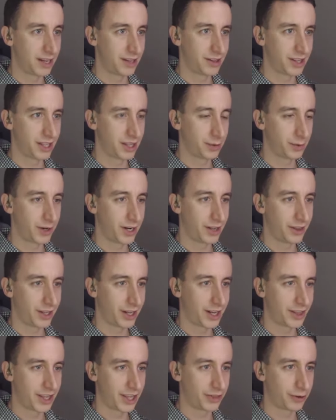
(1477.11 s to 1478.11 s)
I didn't think they were
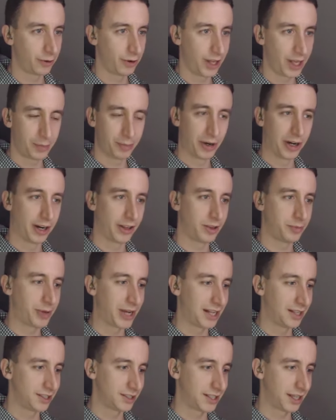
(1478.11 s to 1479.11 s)
anything. I thought they were like part of
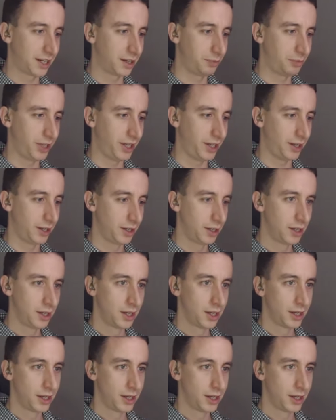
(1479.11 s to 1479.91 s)
the palace that could be